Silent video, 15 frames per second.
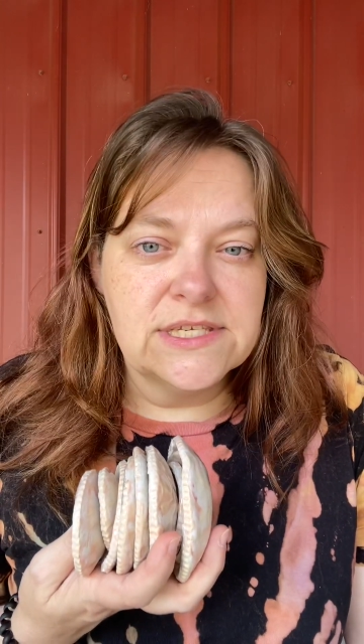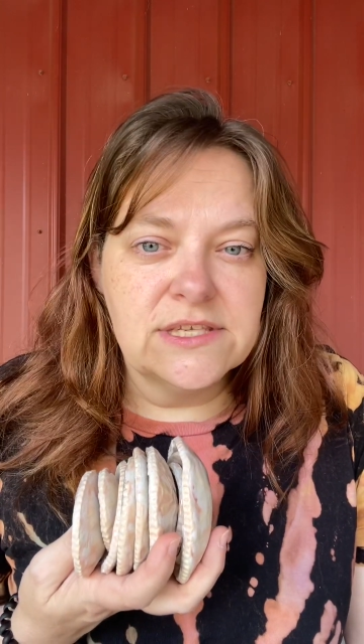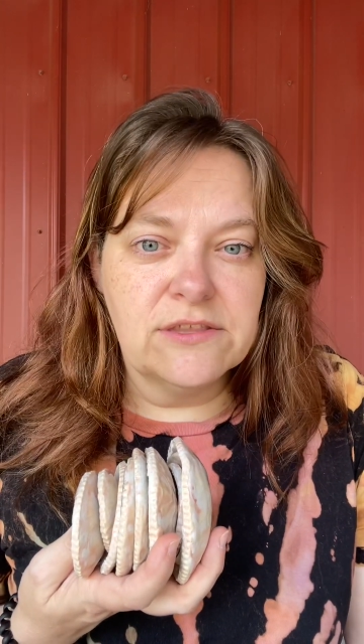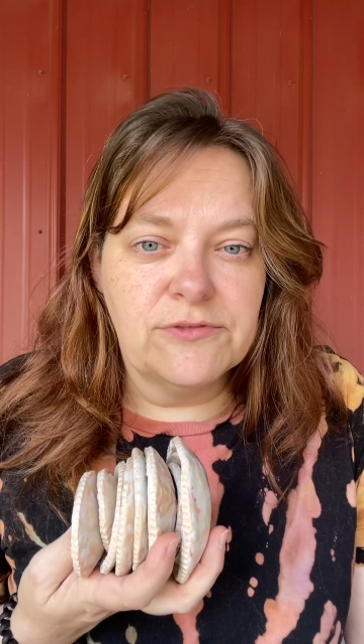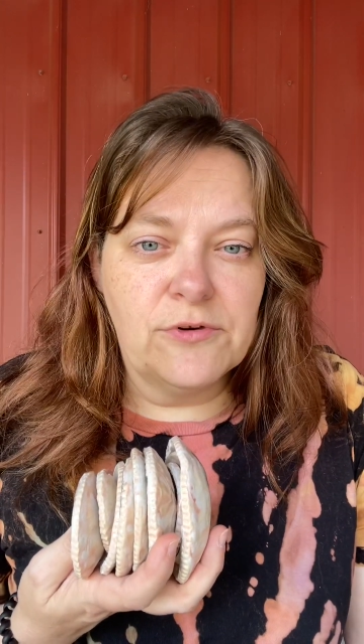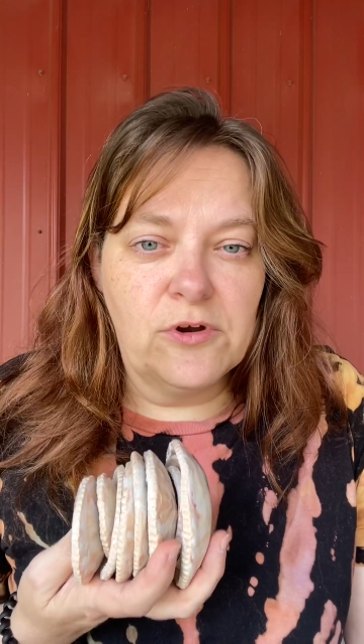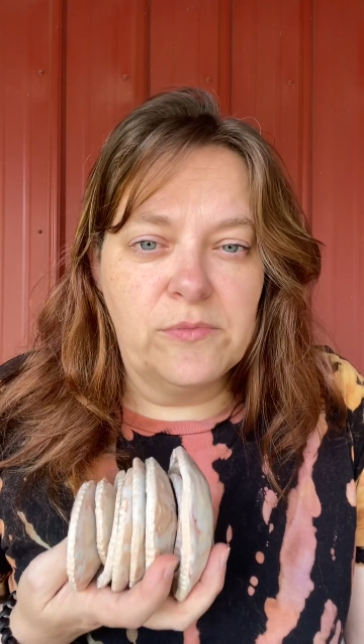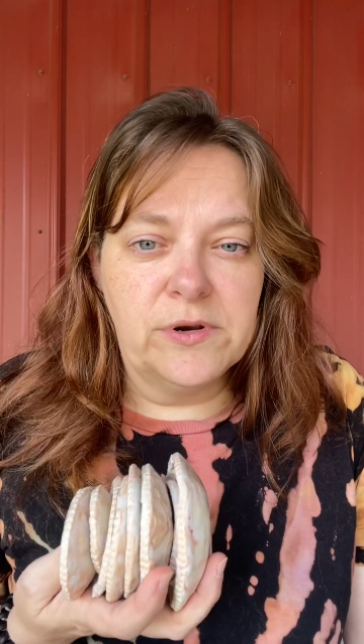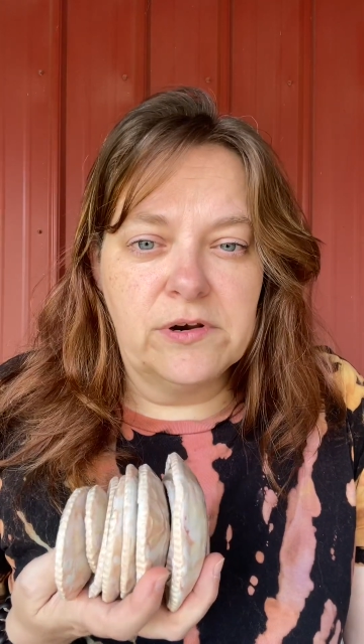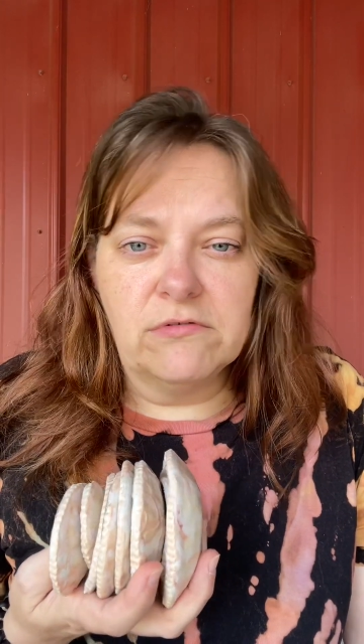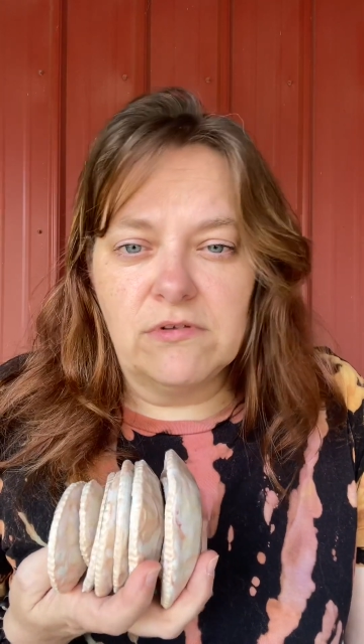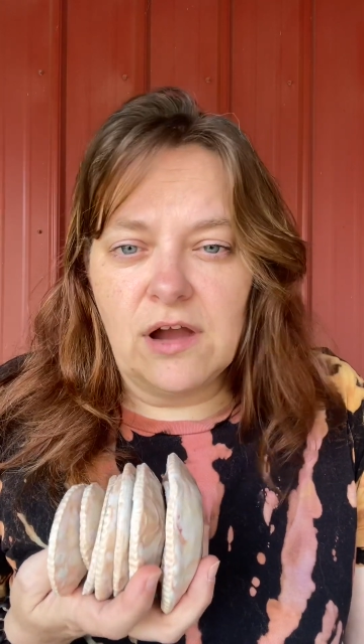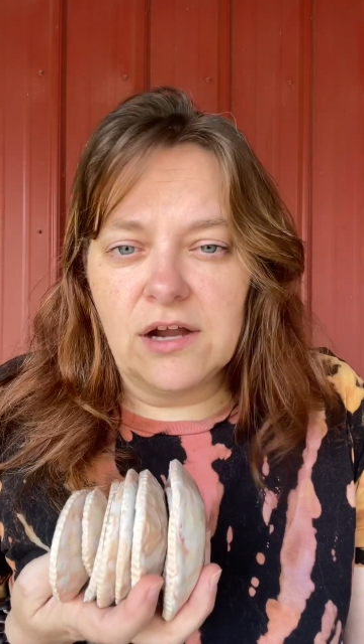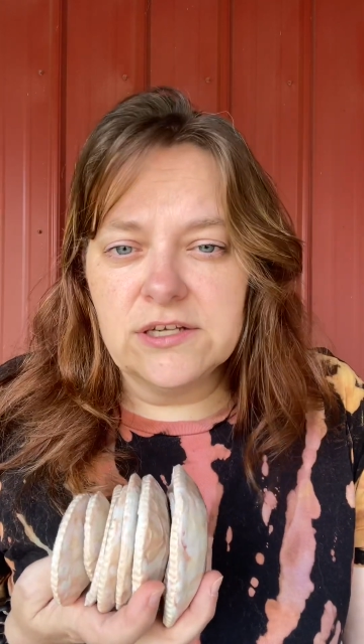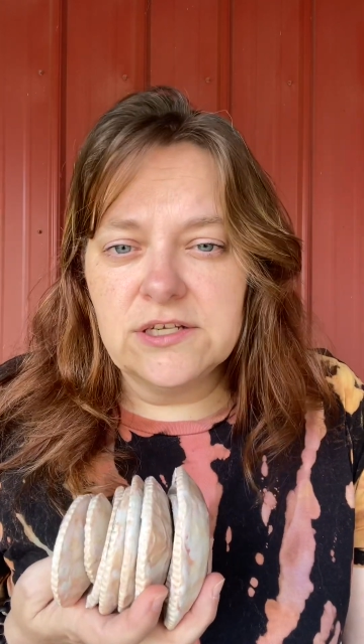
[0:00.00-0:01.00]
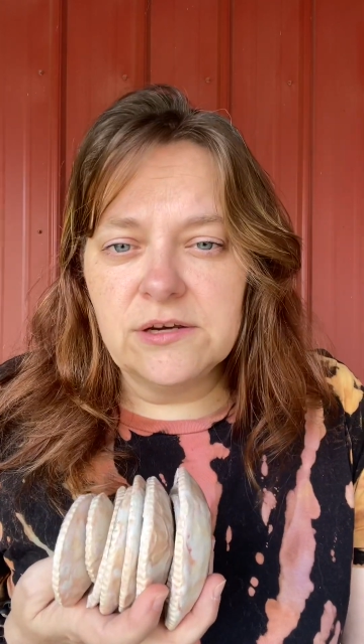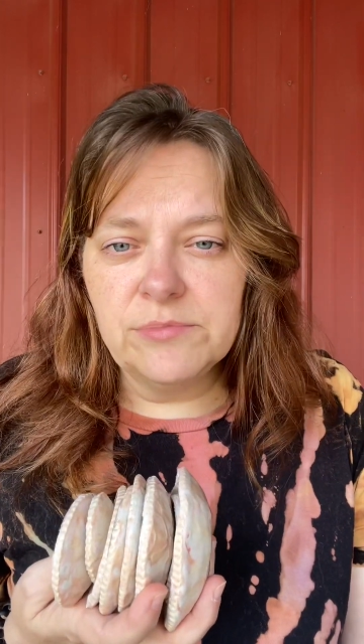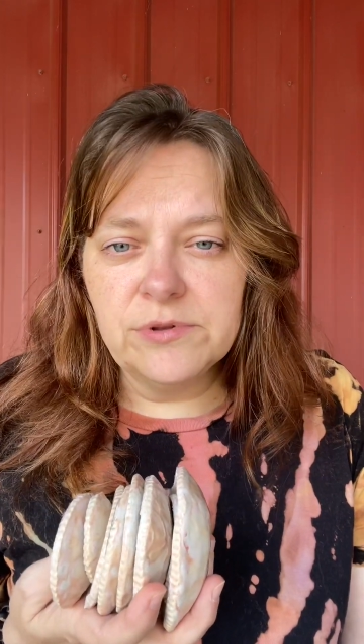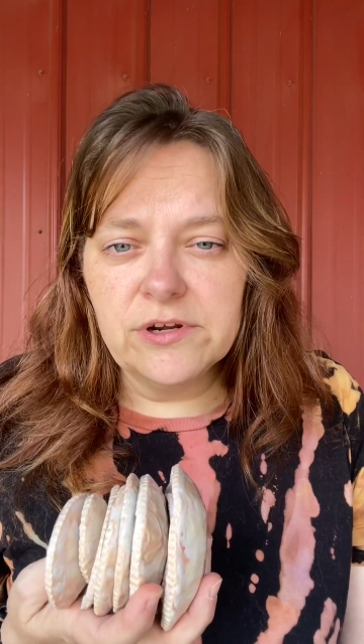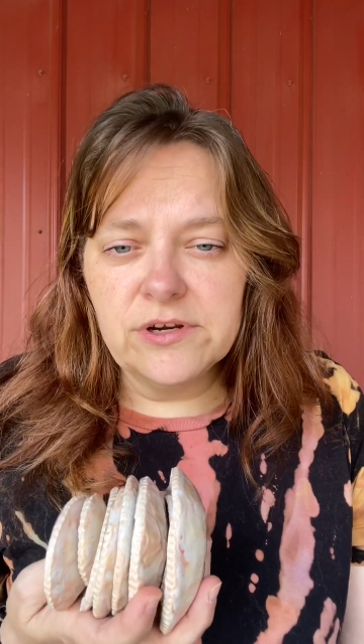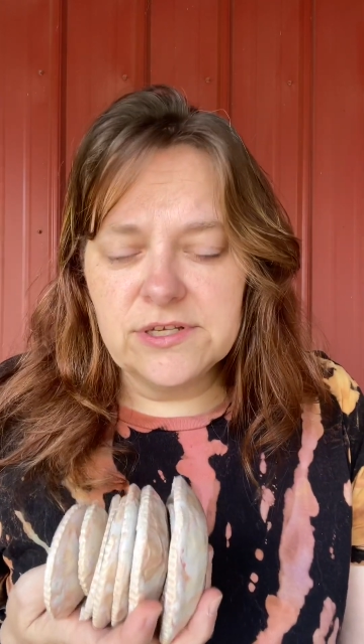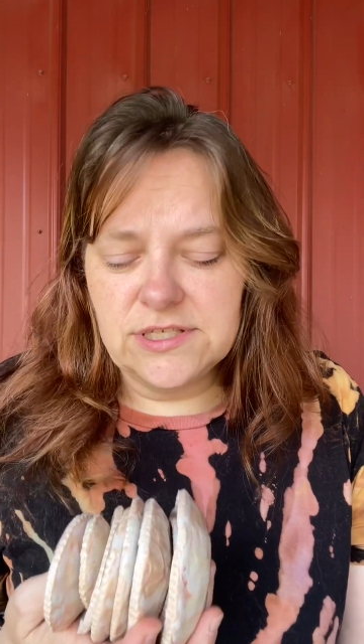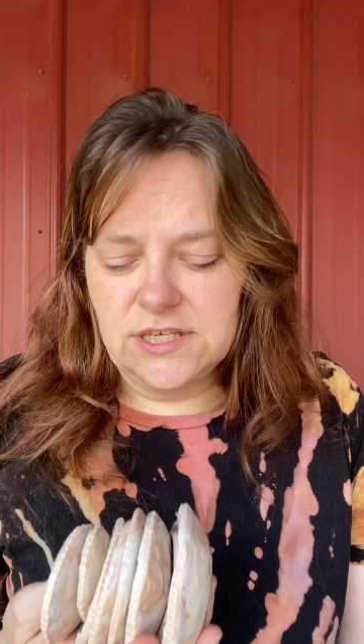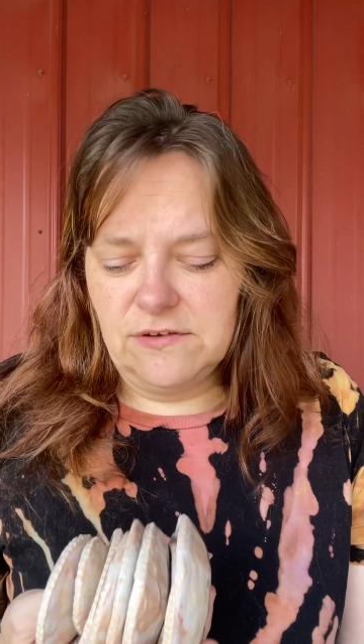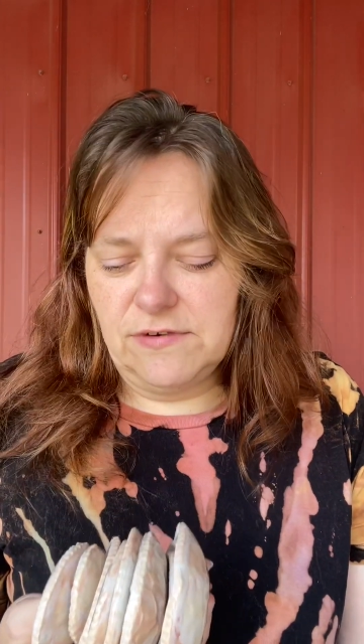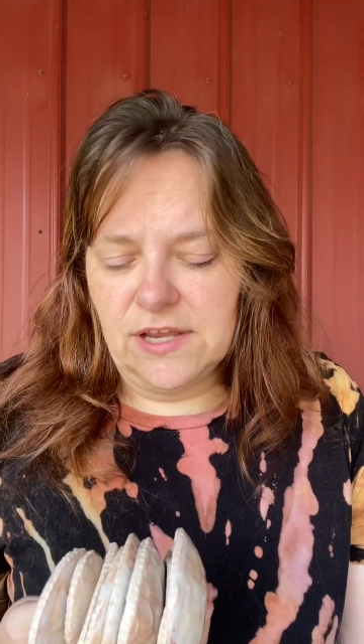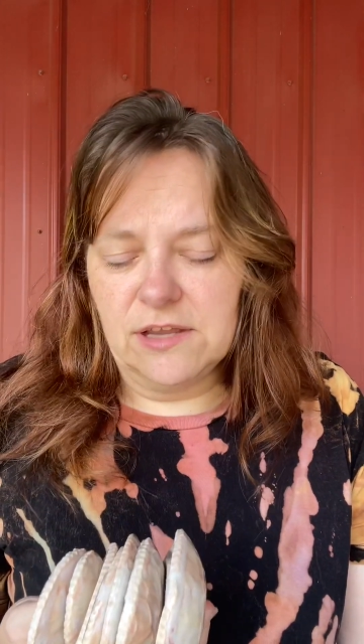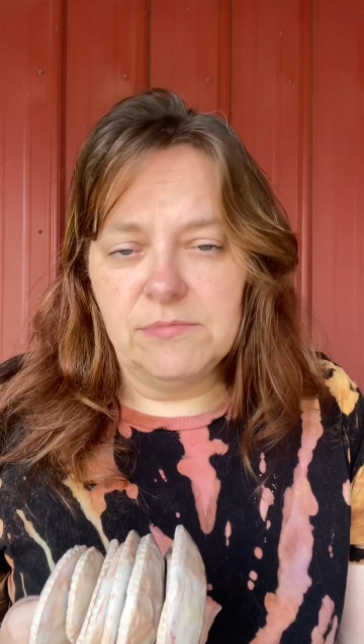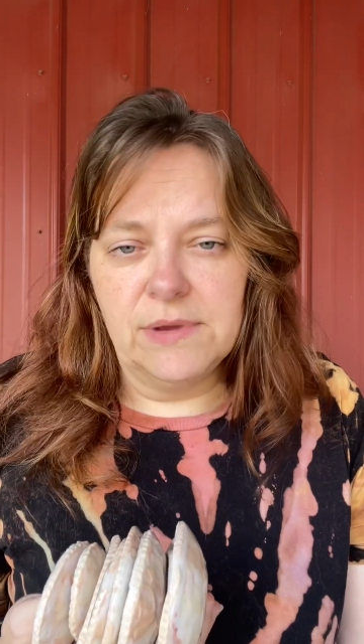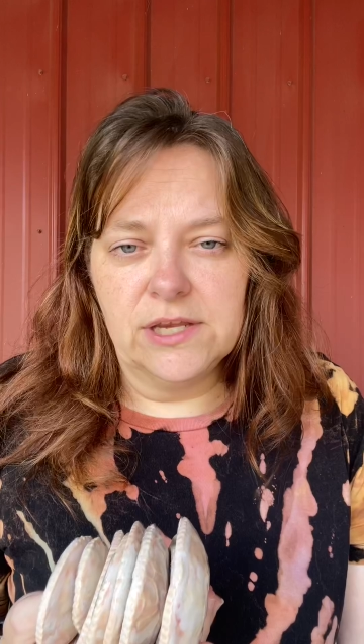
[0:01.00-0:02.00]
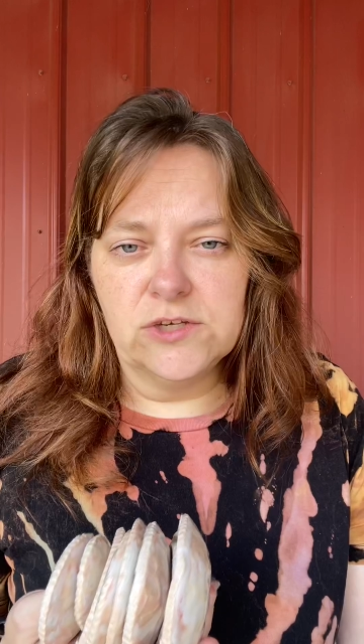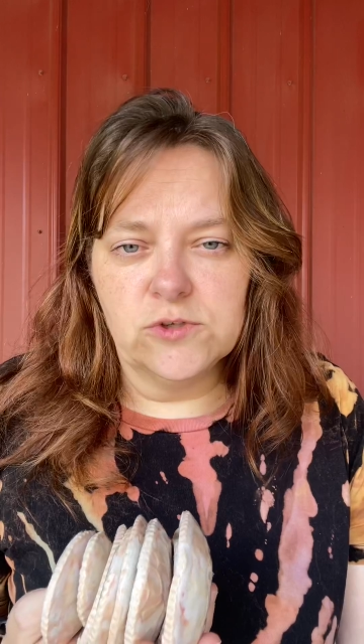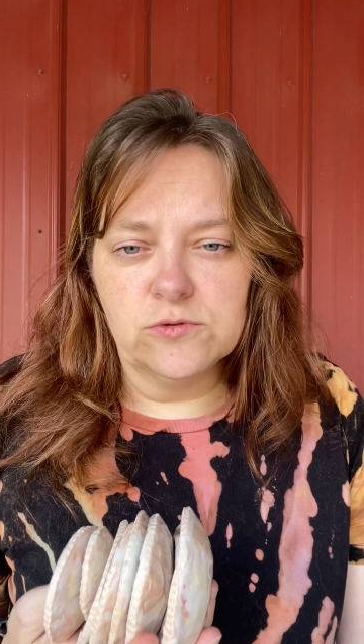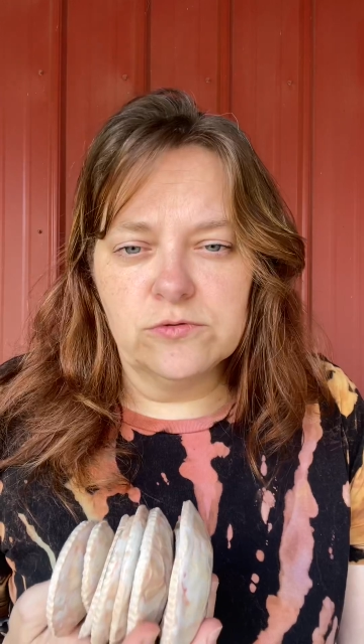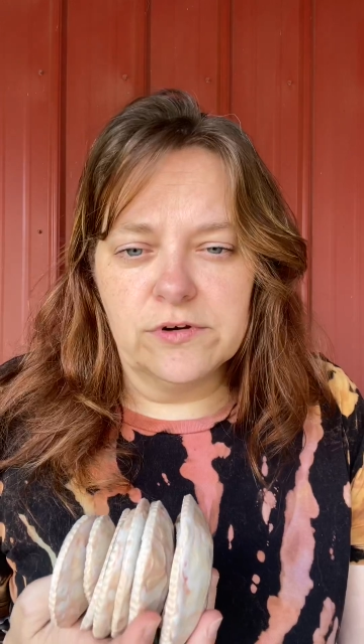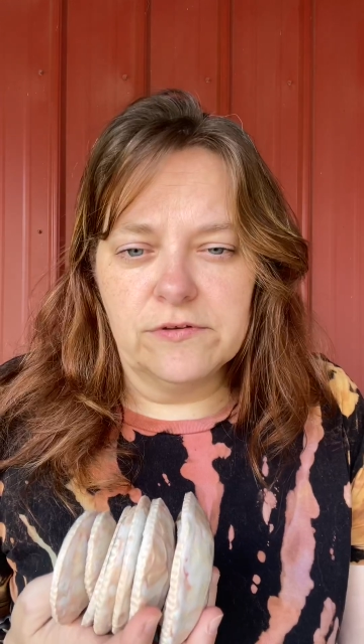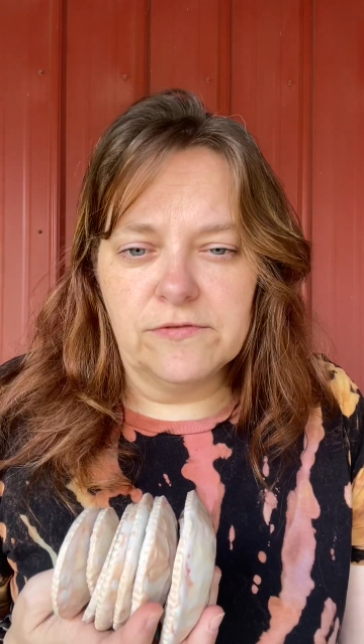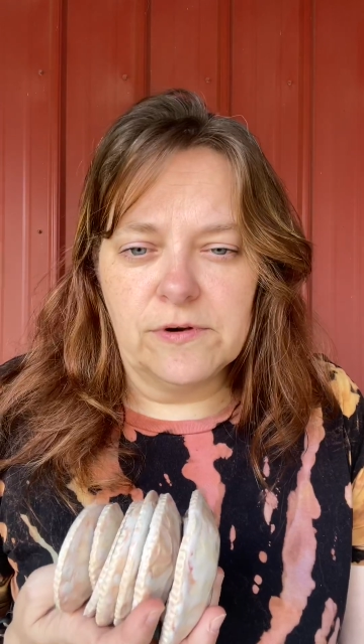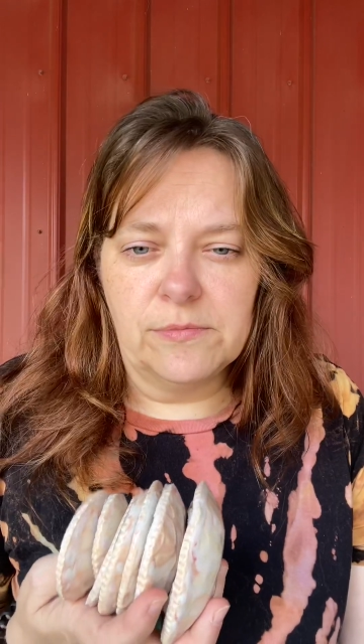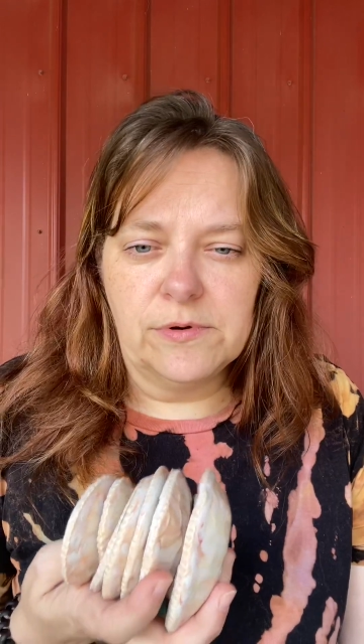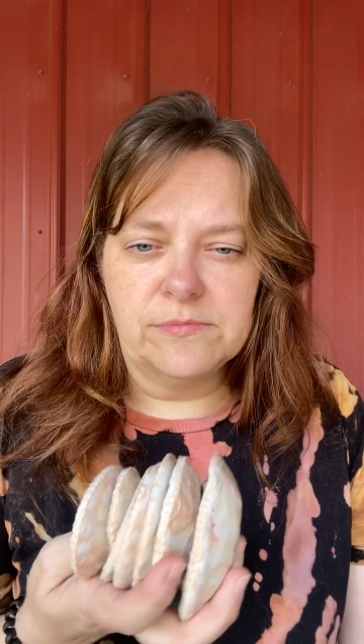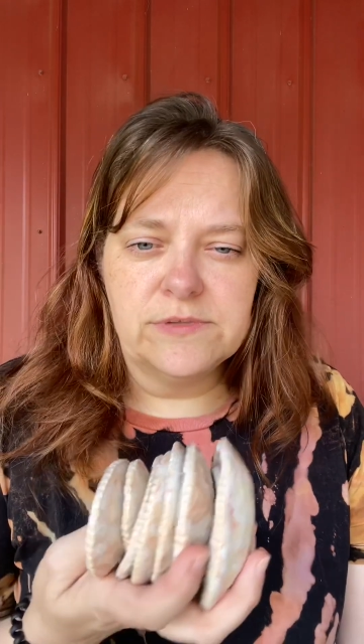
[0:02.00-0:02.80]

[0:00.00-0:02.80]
and throw them in a rock tumbler and see if I can make jewelry from them.